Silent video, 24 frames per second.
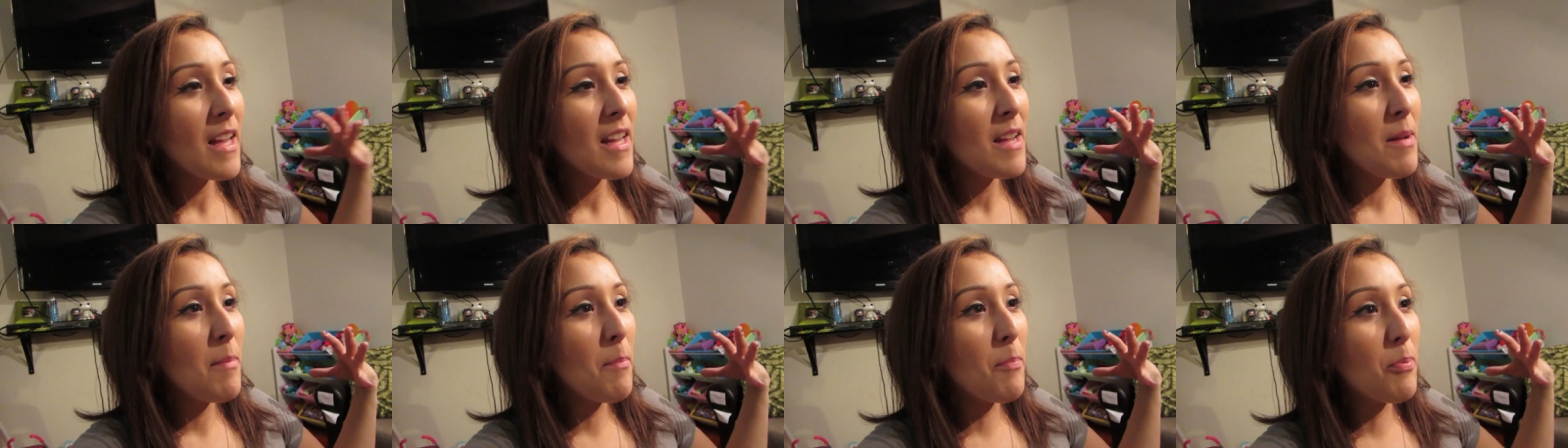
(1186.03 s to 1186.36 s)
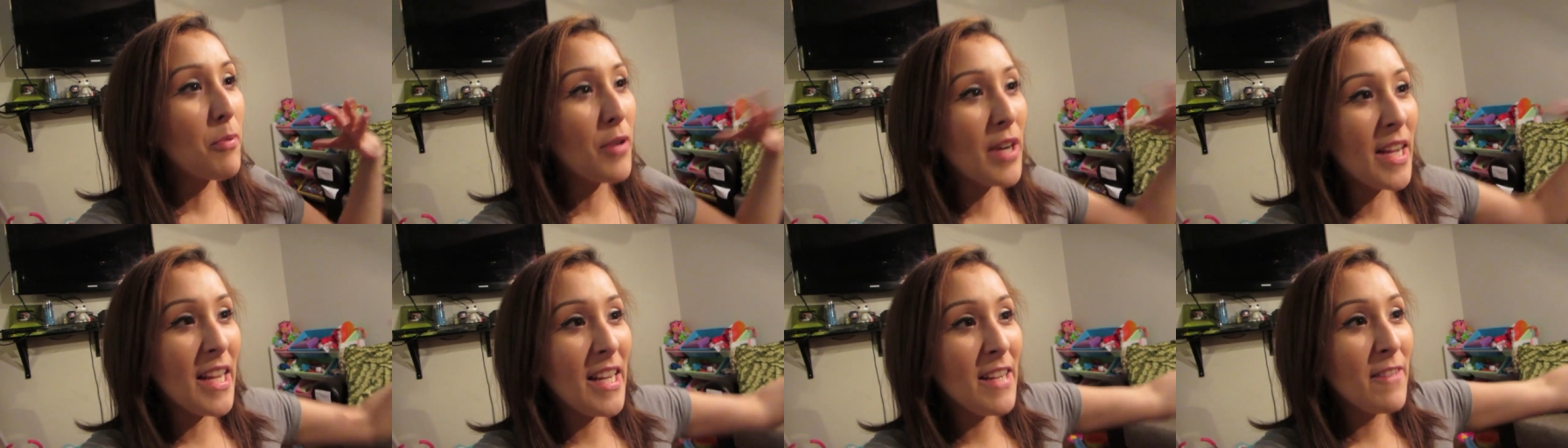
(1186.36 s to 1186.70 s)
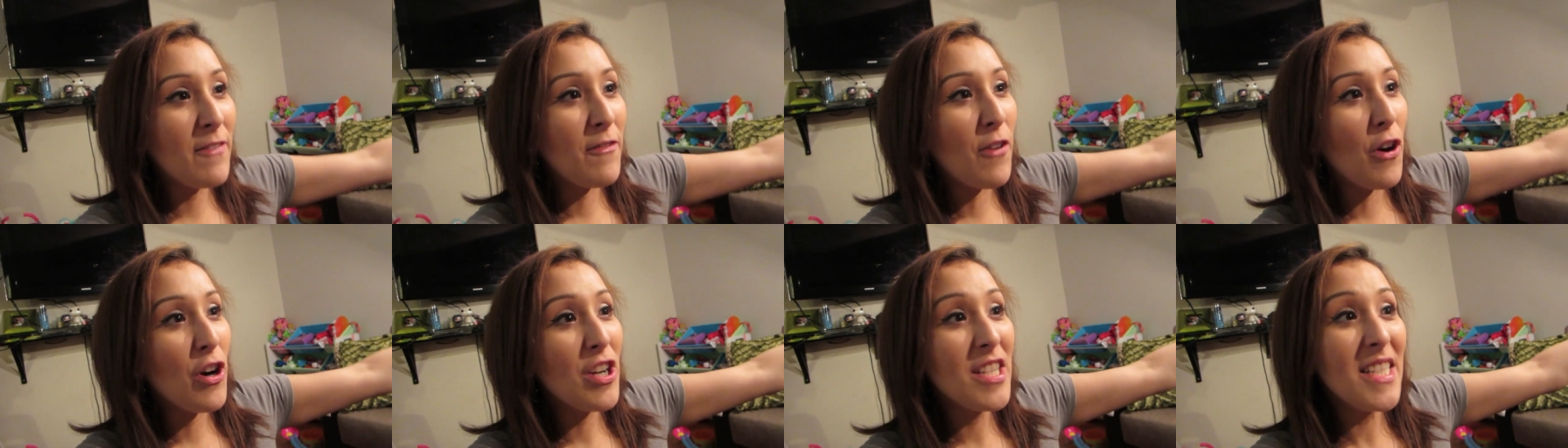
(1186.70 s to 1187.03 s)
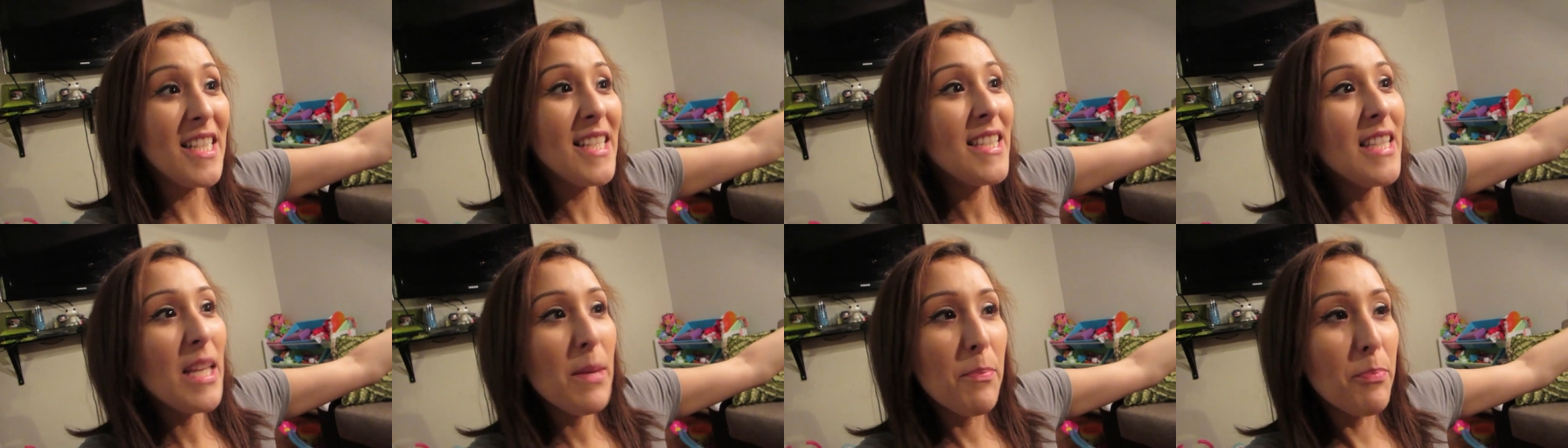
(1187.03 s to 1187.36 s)
brain fart
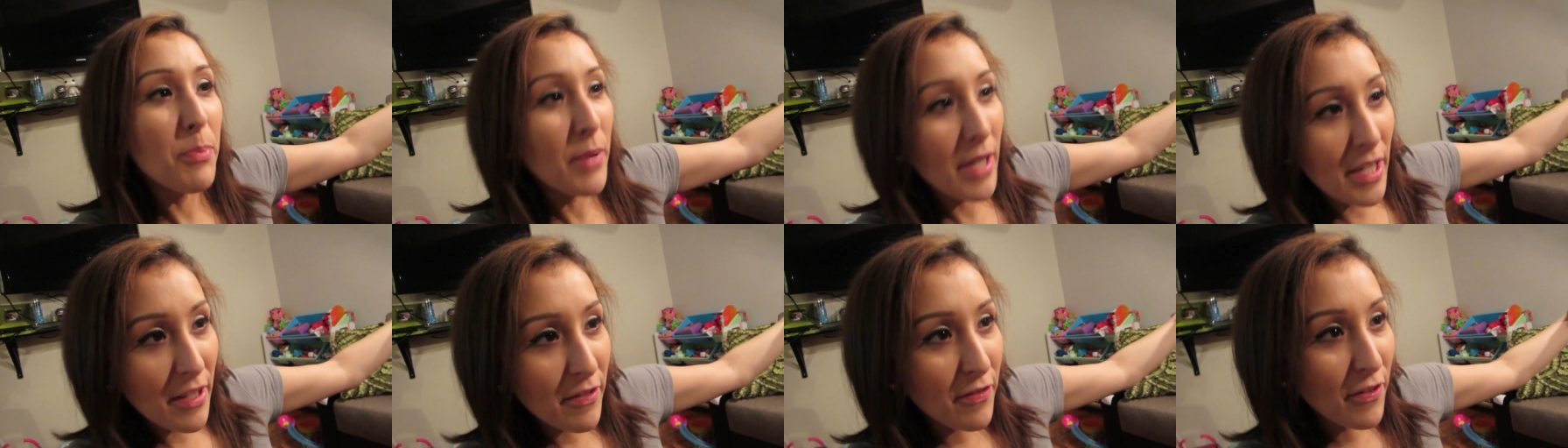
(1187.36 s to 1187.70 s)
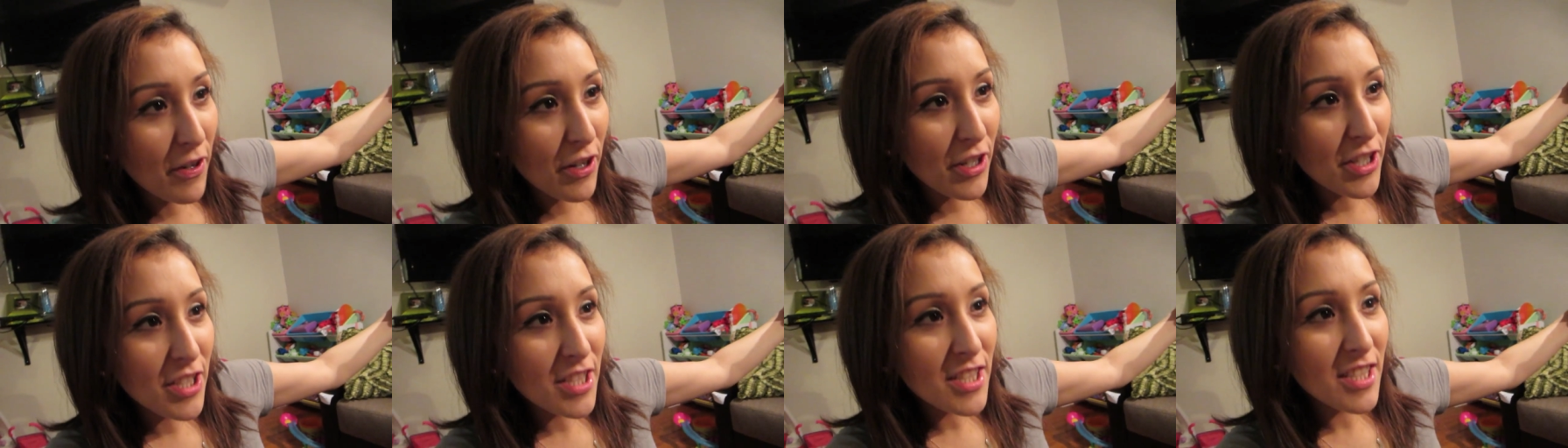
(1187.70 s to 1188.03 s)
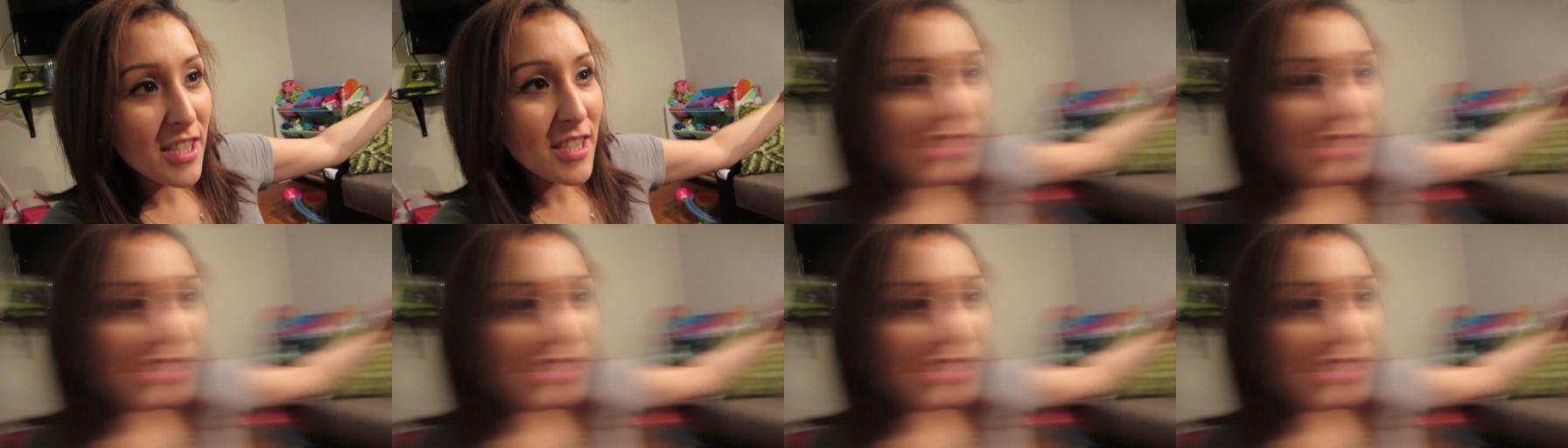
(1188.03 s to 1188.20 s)
Disney brain farts?